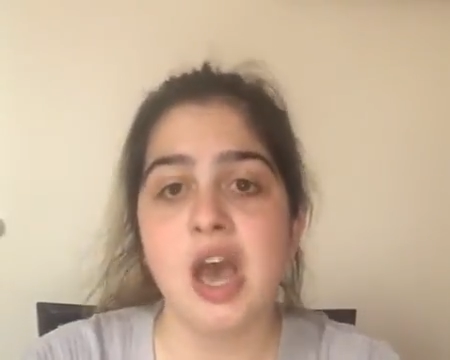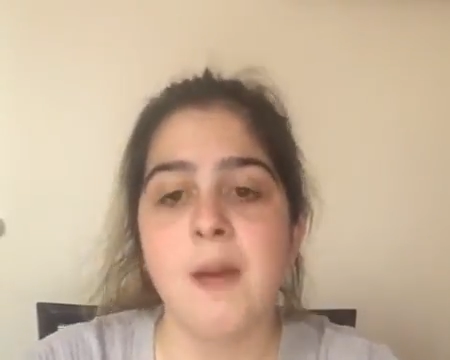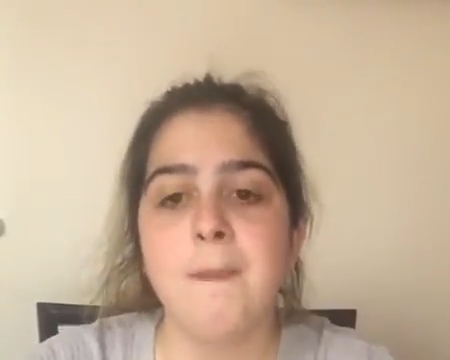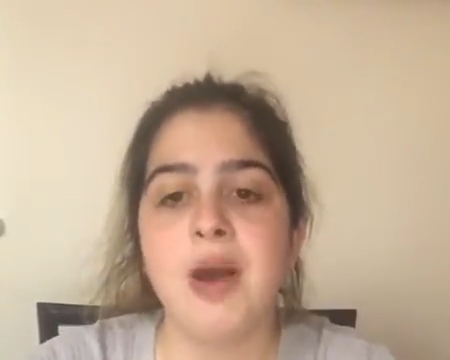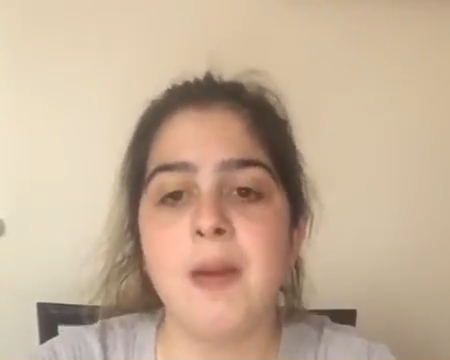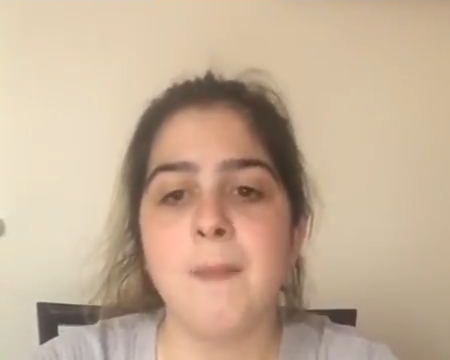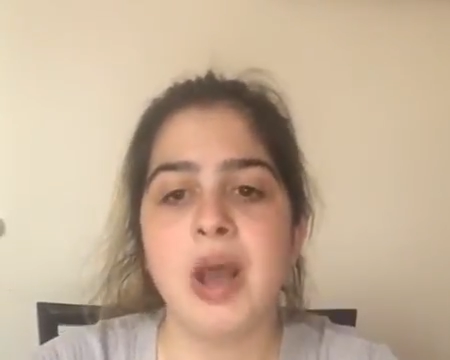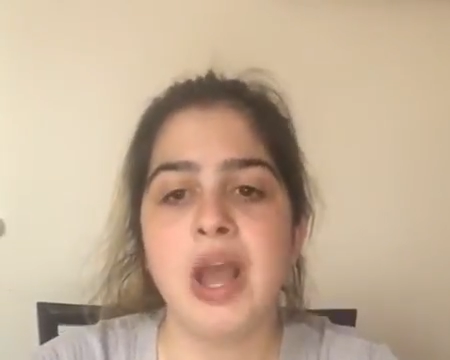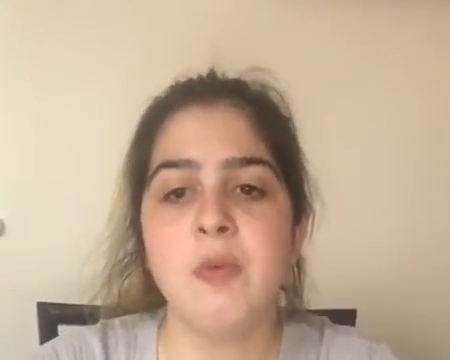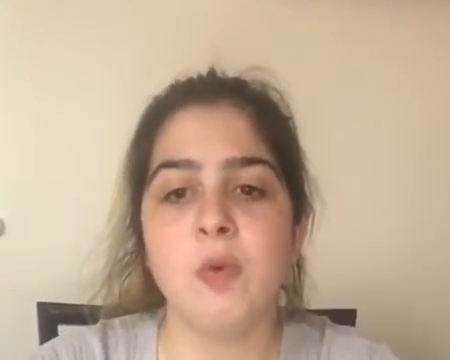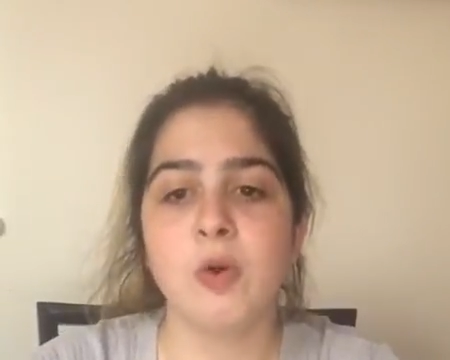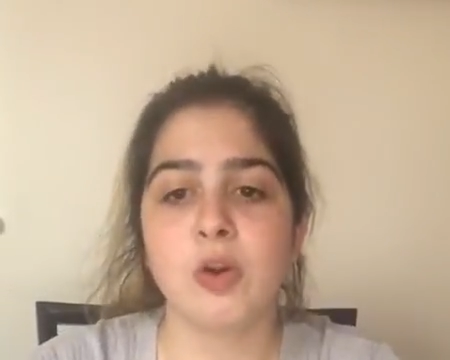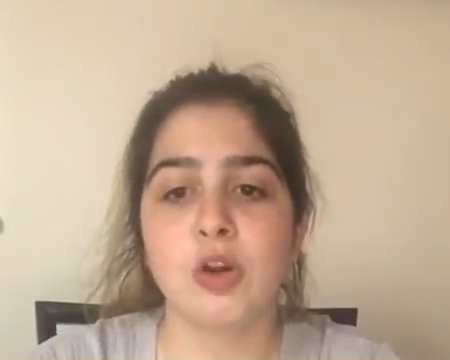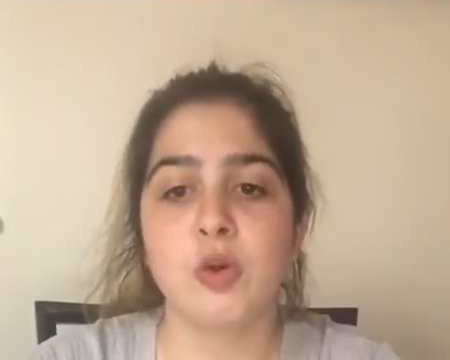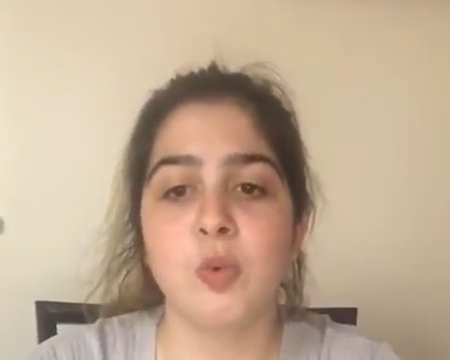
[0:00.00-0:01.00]
but my
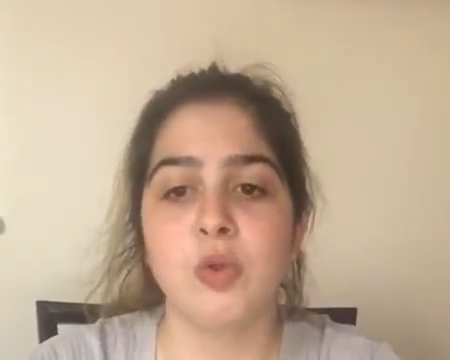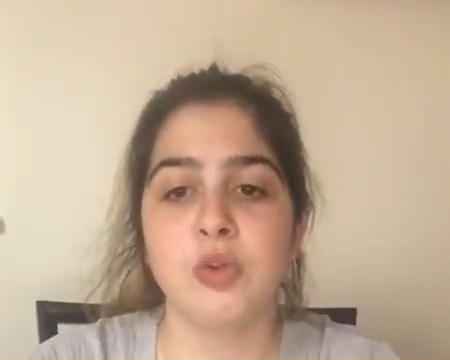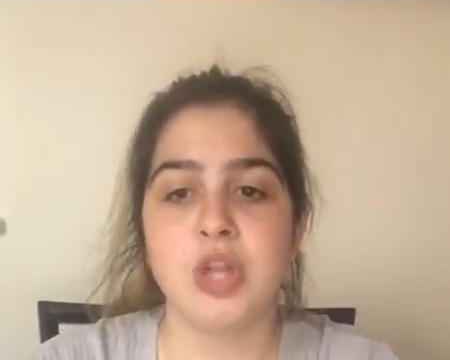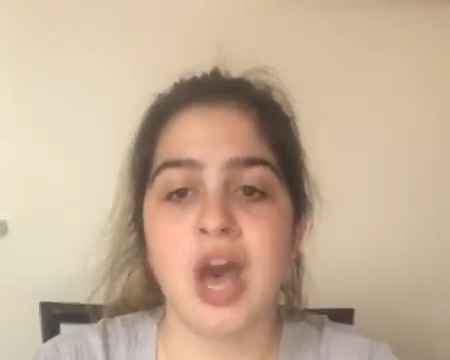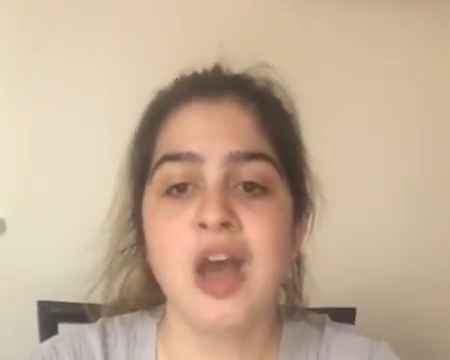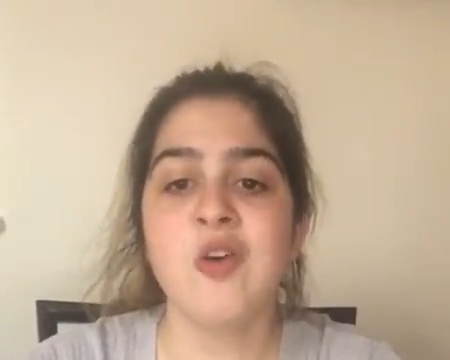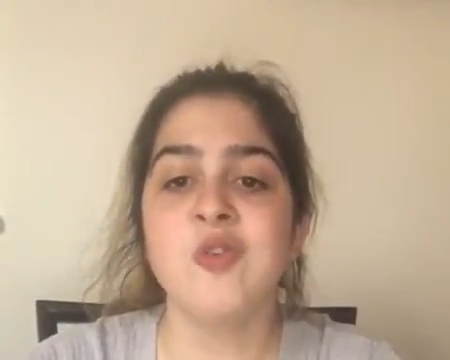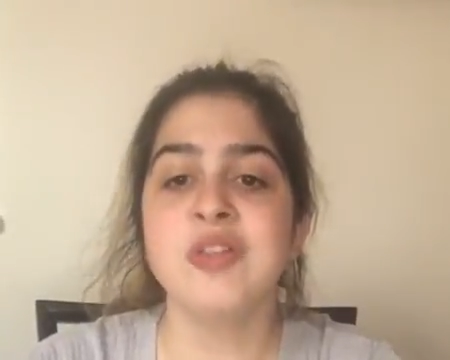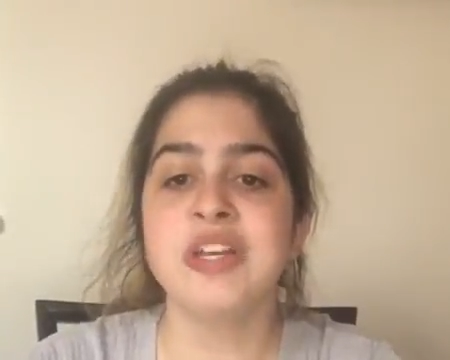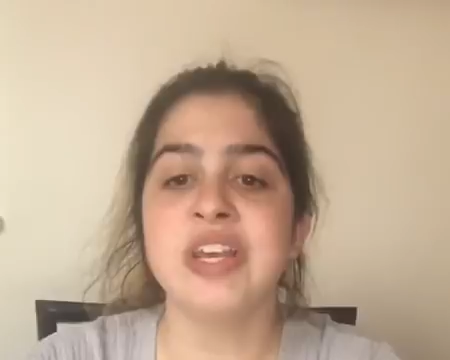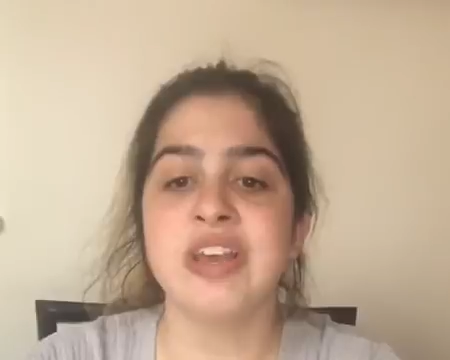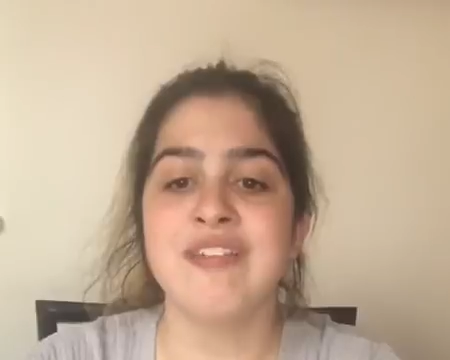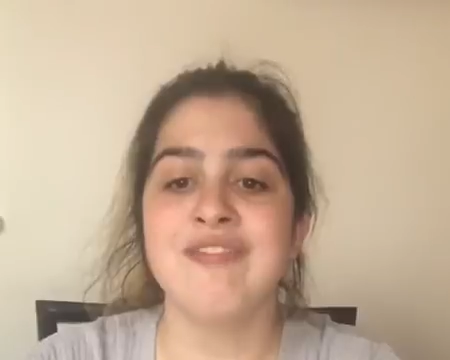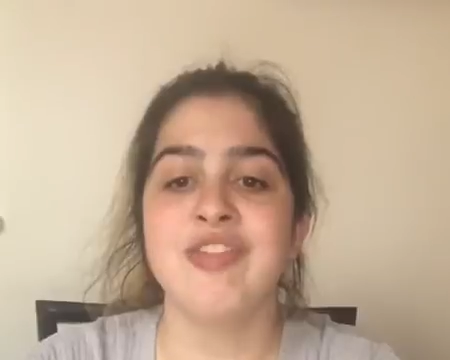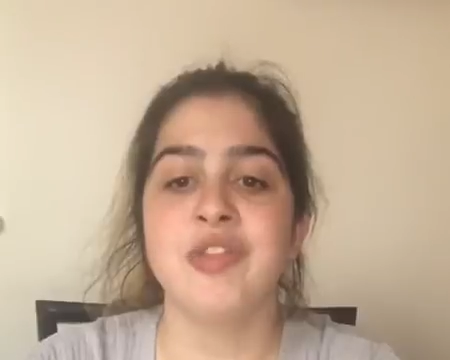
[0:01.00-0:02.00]
work will not only
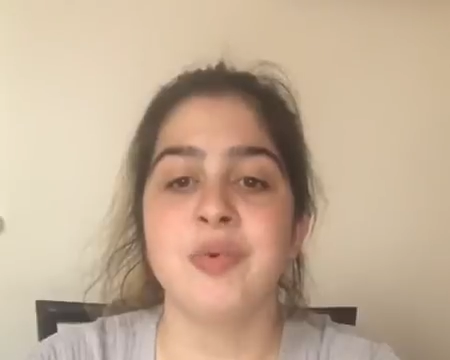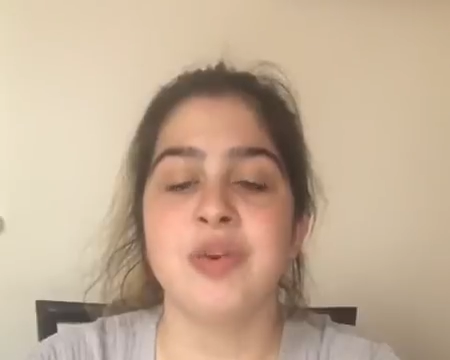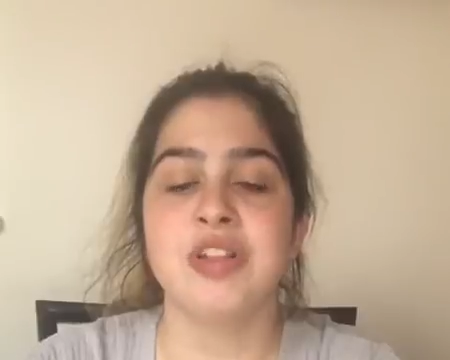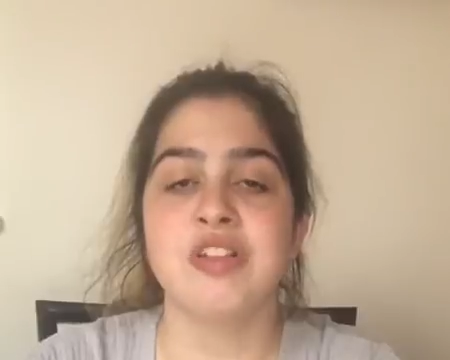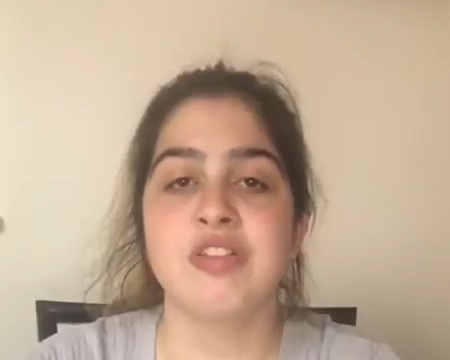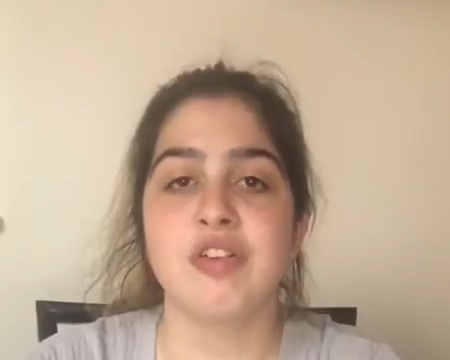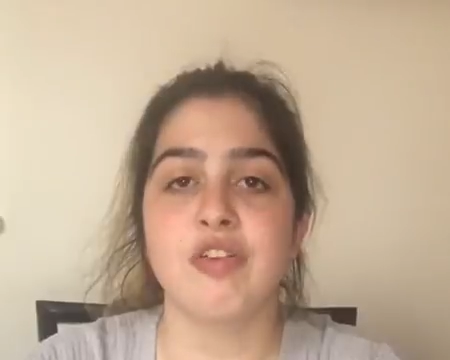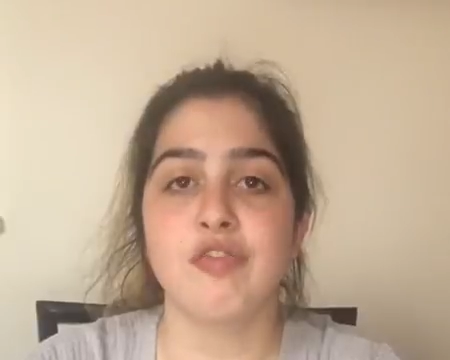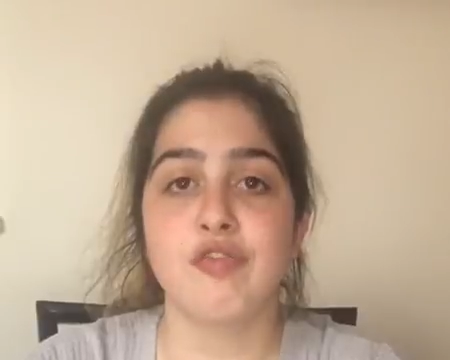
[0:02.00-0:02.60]
influence